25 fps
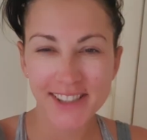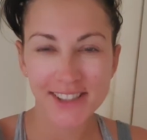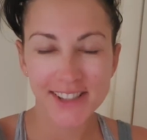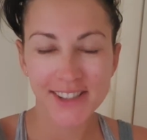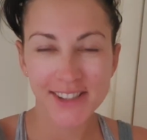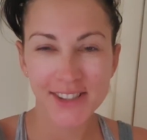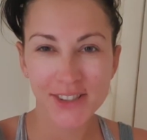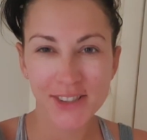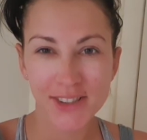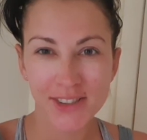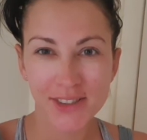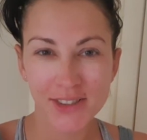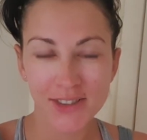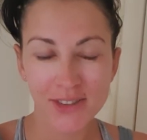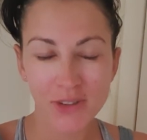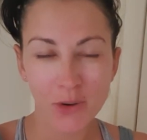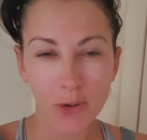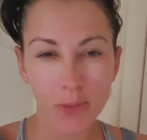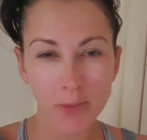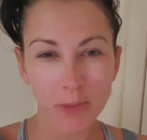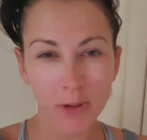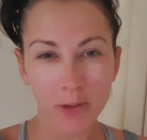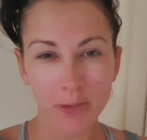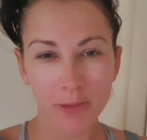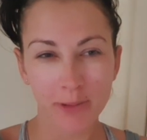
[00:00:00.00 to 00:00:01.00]
So
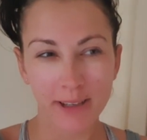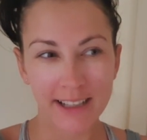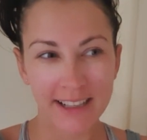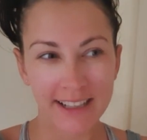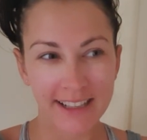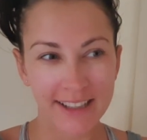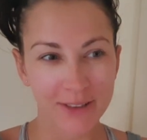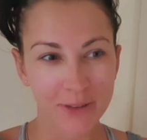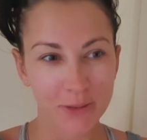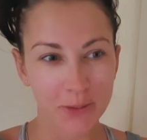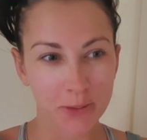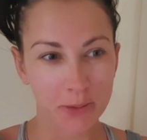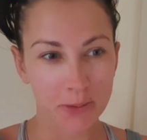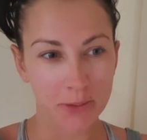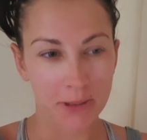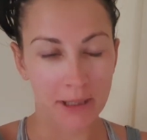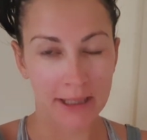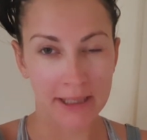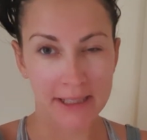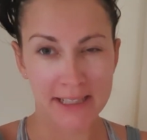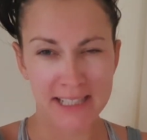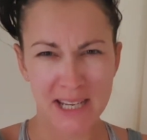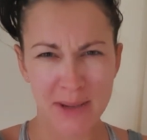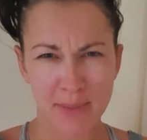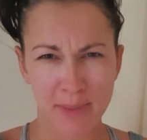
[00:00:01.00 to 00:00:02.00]
I'm not really your
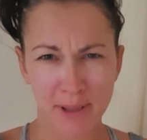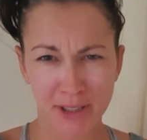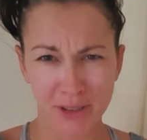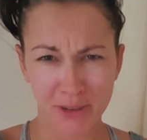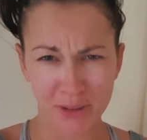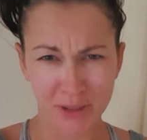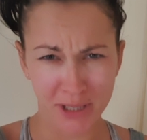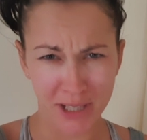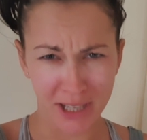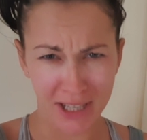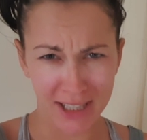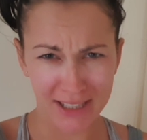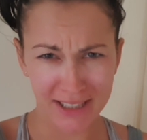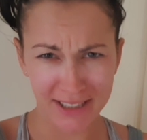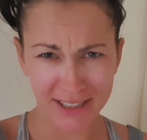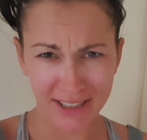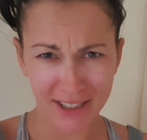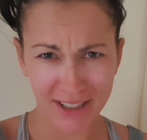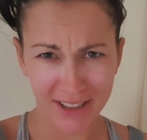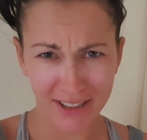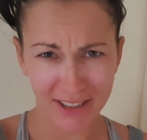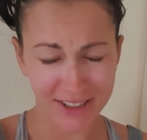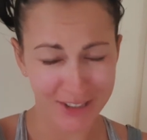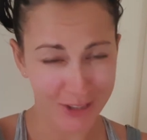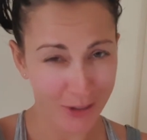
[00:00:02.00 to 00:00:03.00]
like typical girly
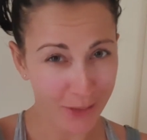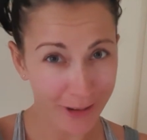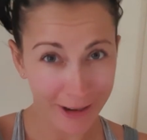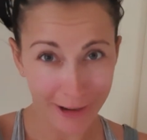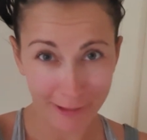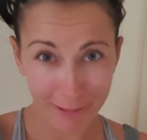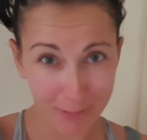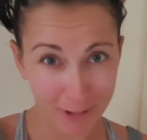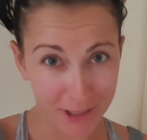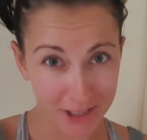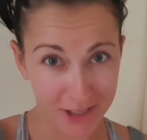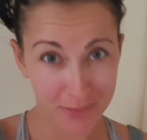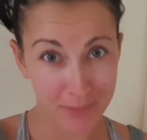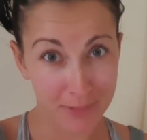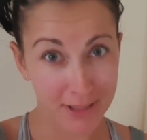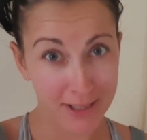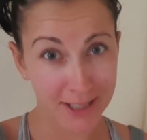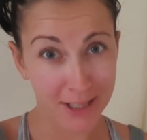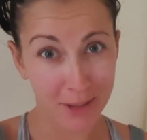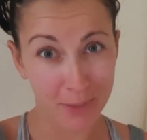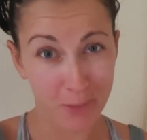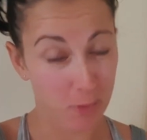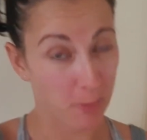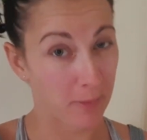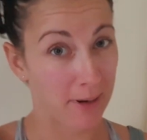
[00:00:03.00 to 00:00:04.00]
girl. I don't have much
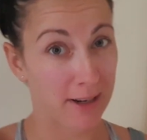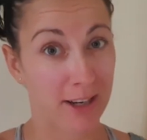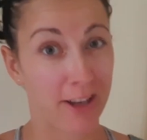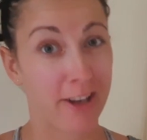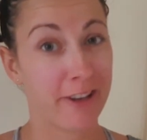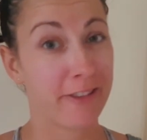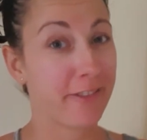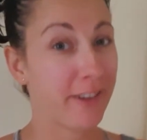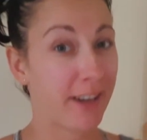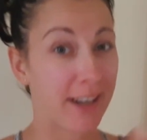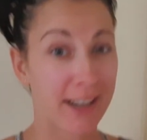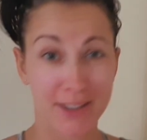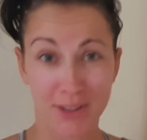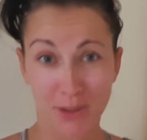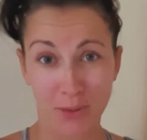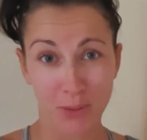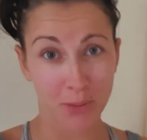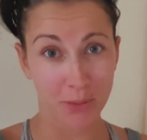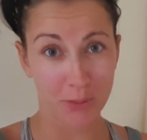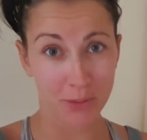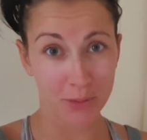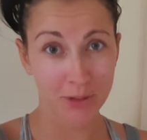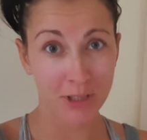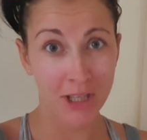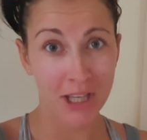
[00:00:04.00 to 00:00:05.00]
makeup in my life at
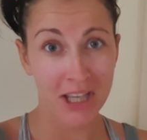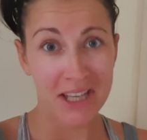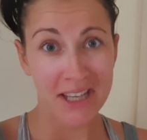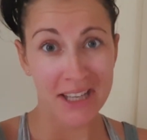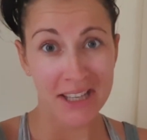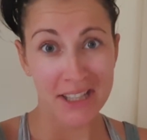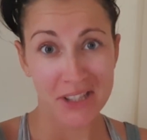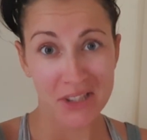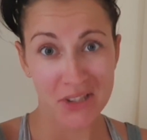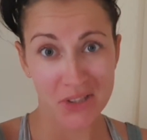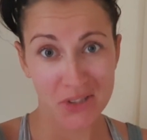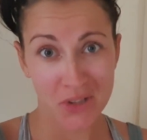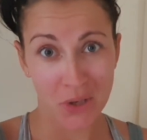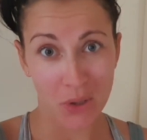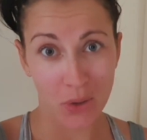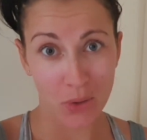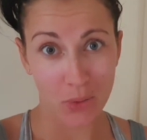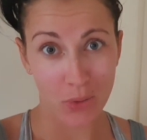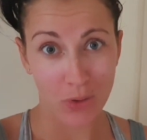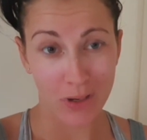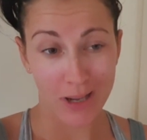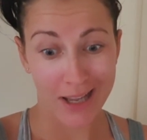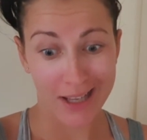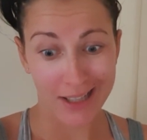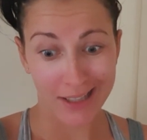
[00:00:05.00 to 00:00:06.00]
all. So,
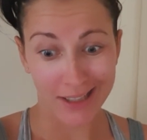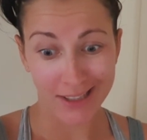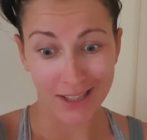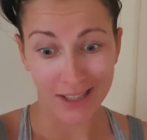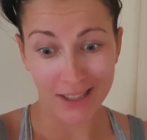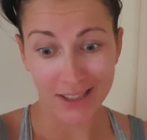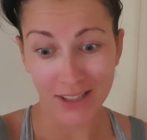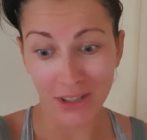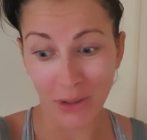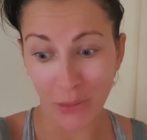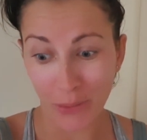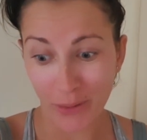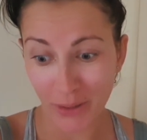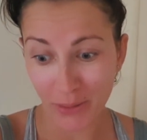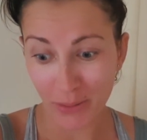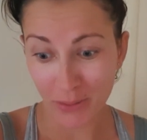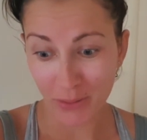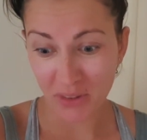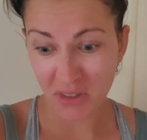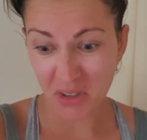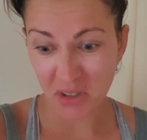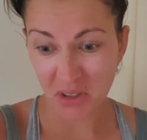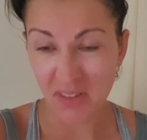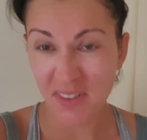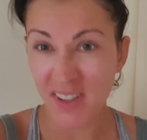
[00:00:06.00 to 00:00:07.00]
and I, you know, I
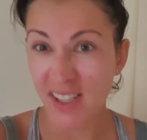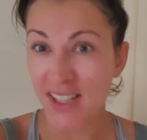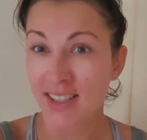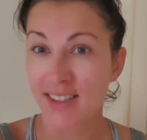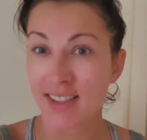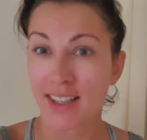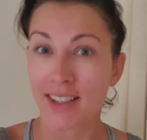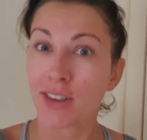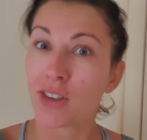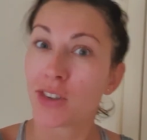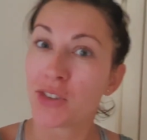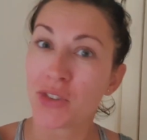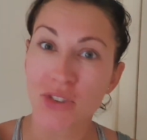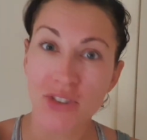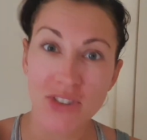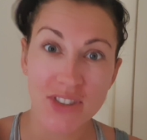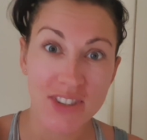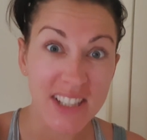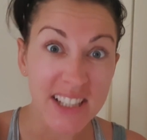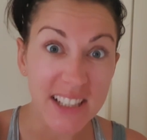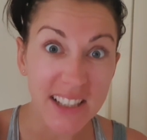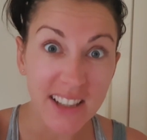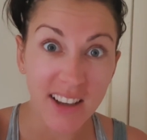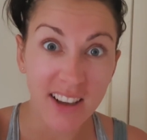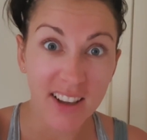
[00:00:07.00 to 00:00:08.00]
don't do things like
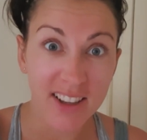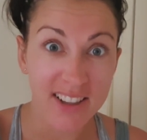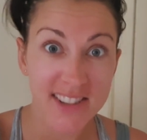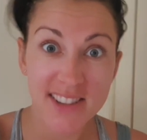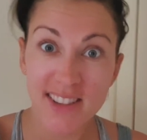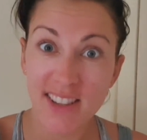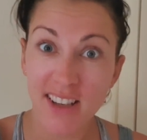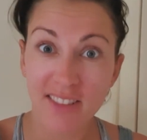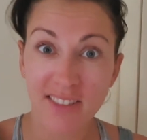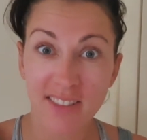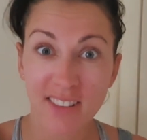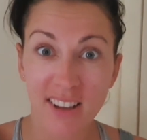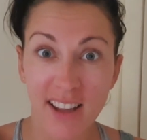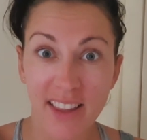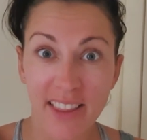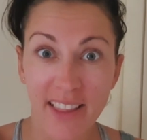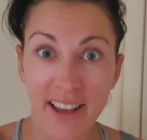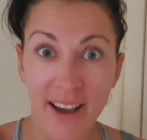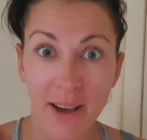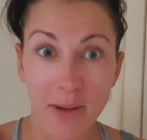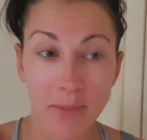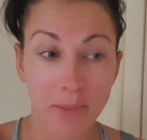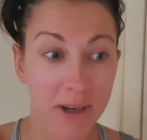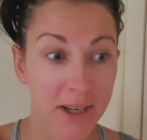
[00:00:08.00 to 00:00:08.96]
concealer and stuff like that.